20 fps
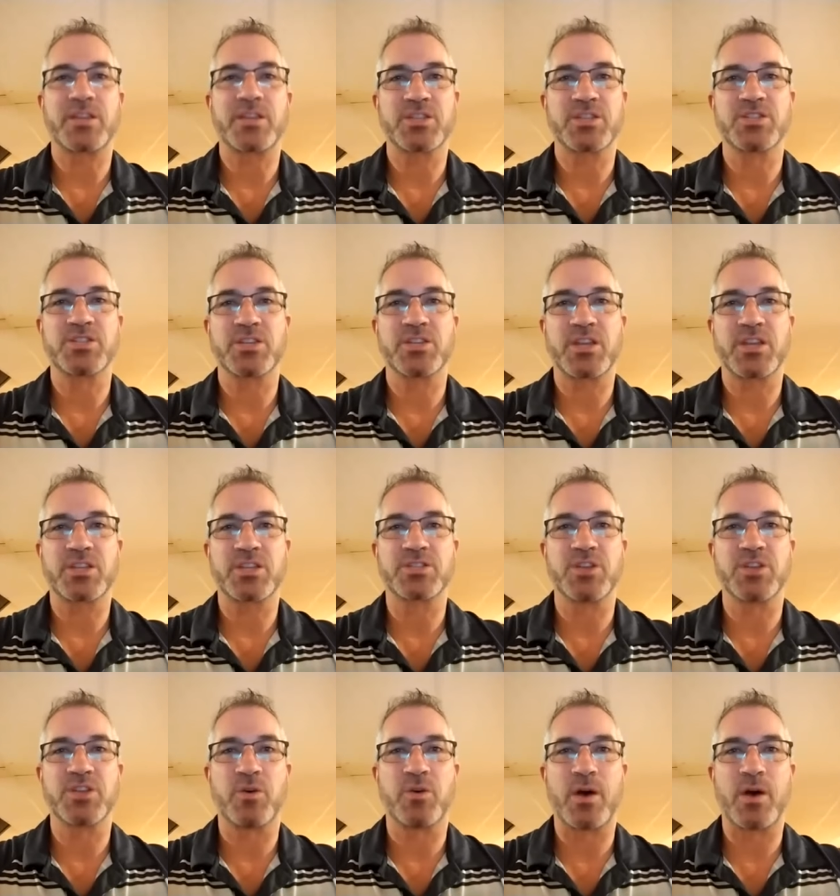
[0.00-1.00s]
the, get the
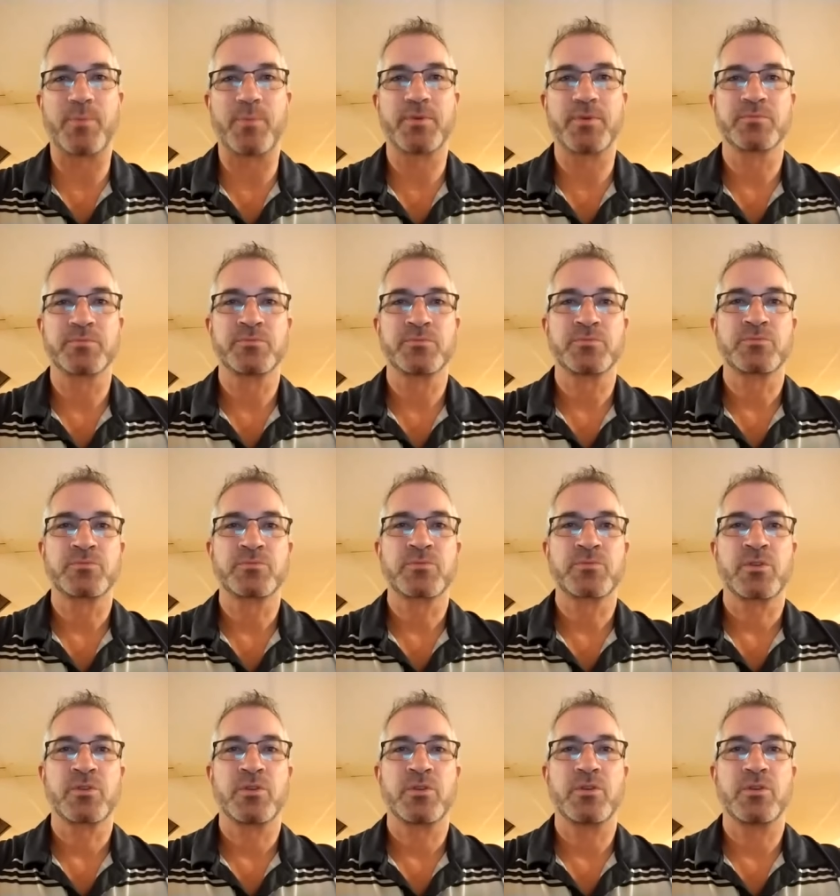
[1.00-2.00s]
snow up,
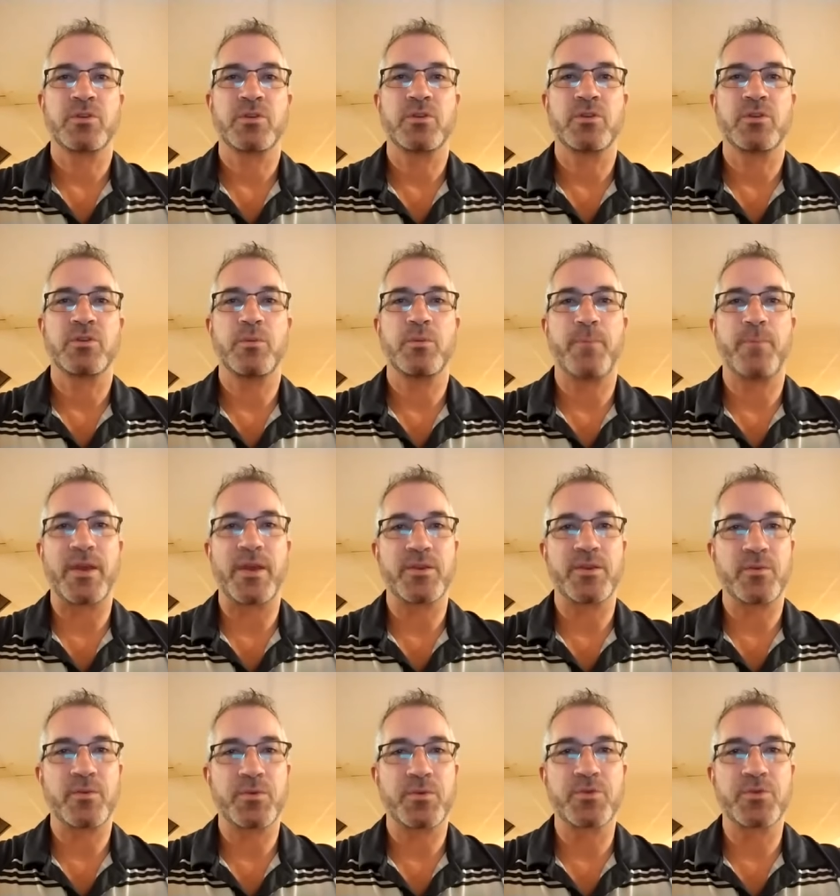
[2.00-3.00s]
bend
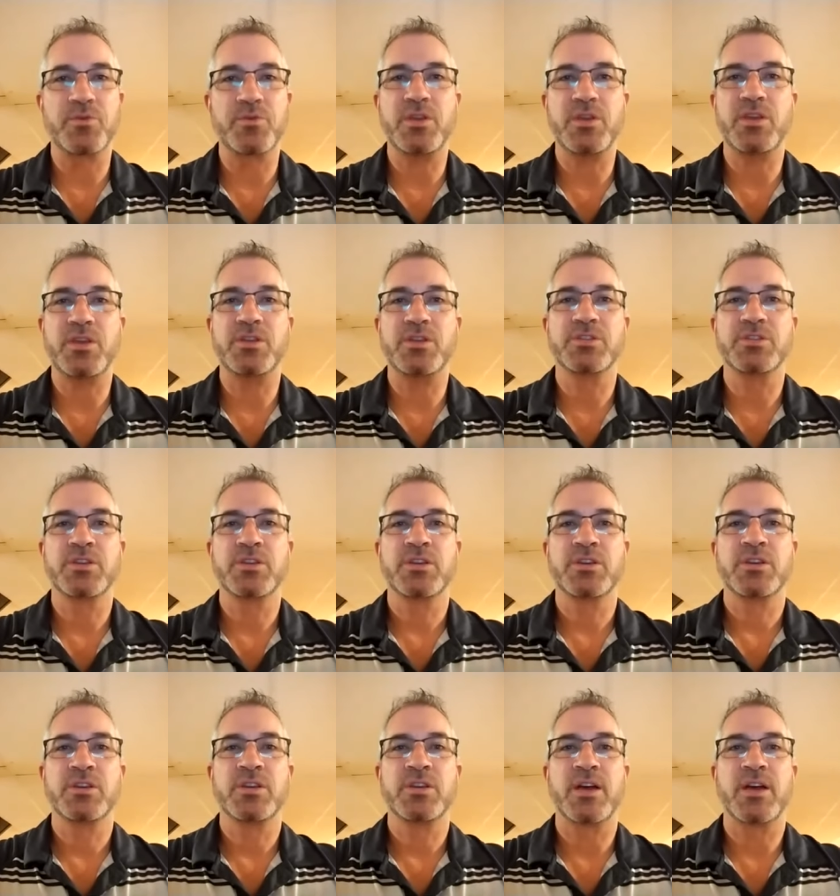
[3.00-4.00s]
it with your knees.
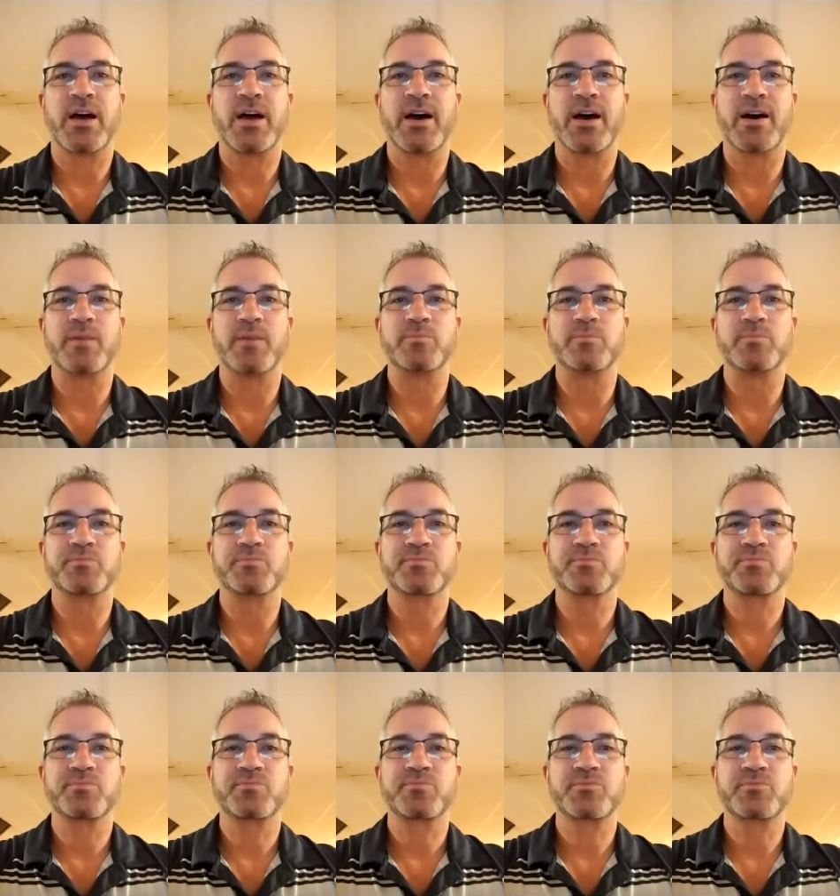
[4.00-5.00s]
Um,
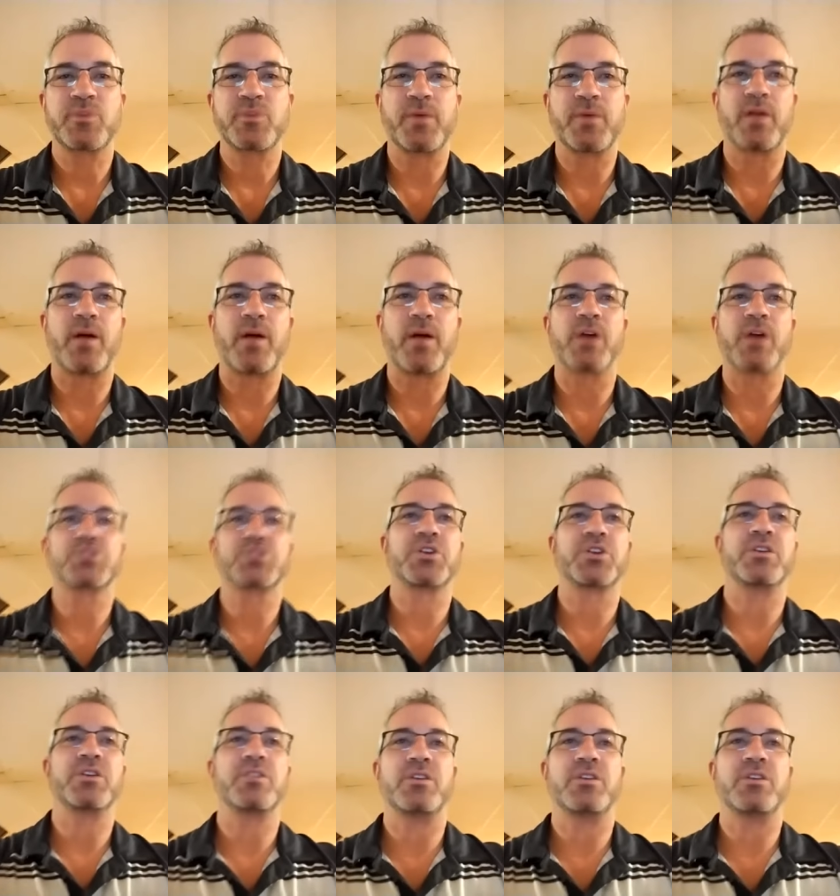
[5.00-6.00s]
well, I'll show
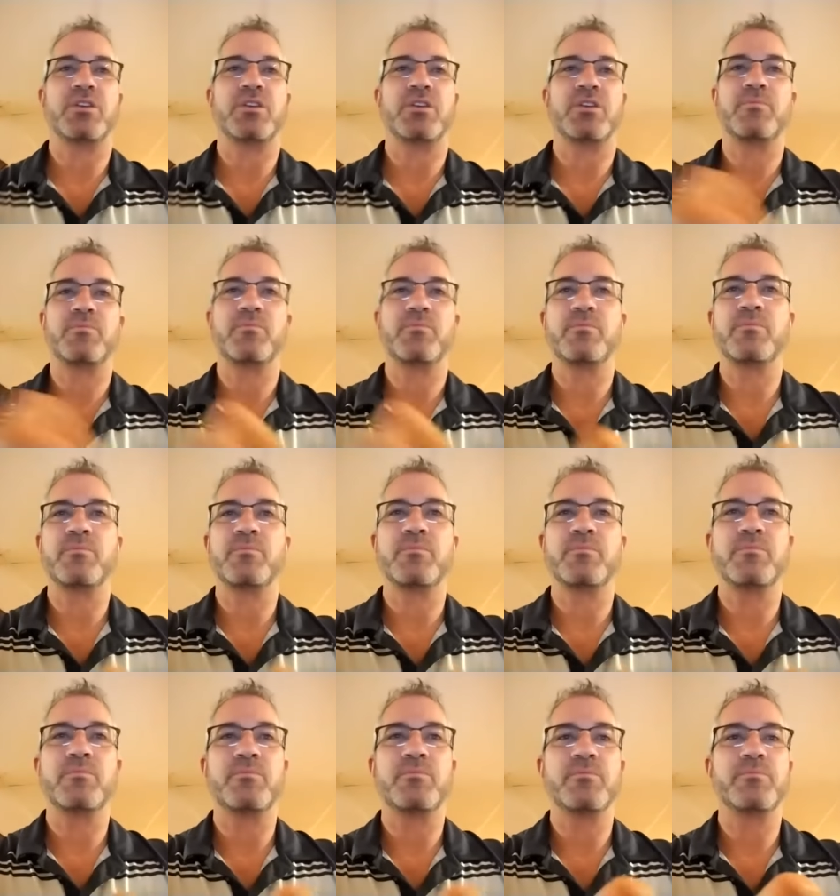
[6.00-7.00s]
you the
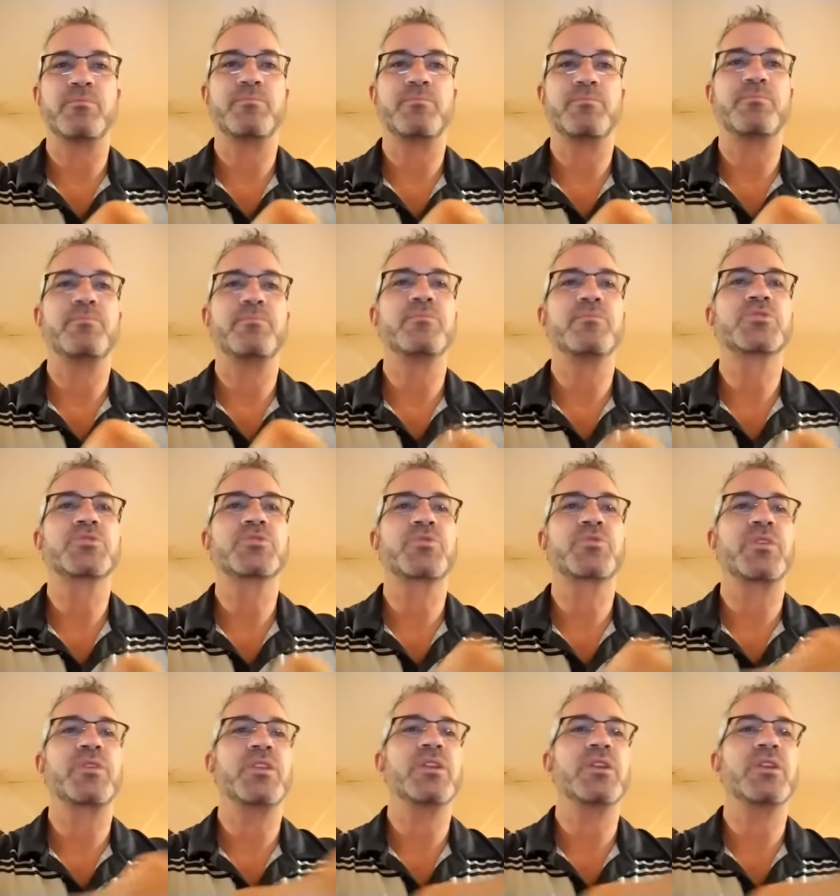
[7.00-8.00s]

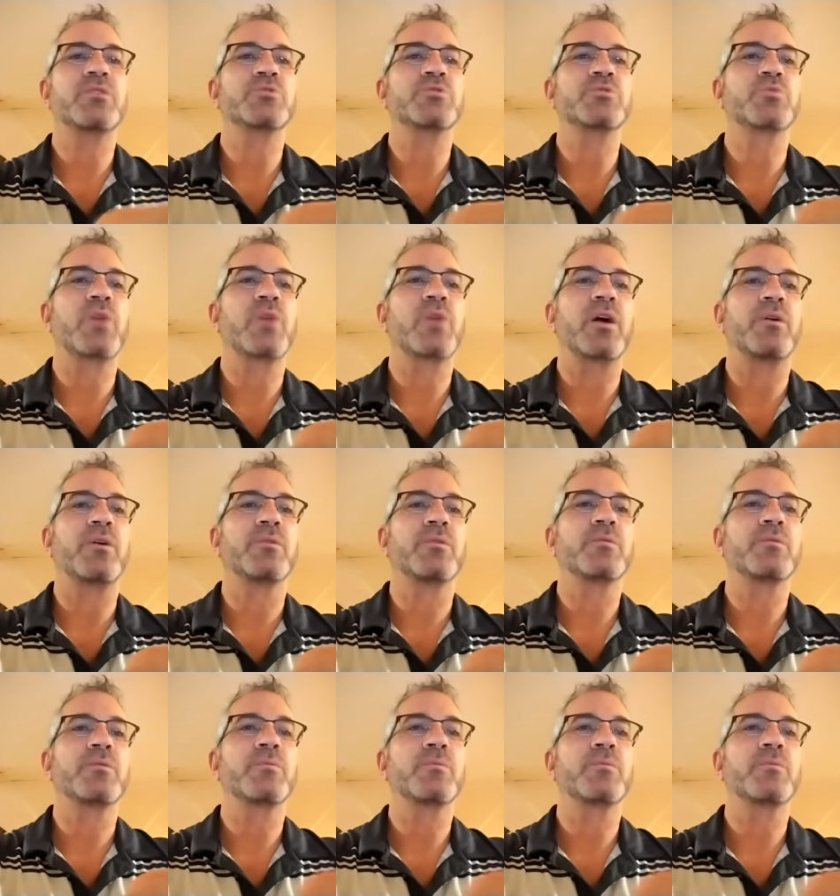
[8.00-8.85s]
screen here as well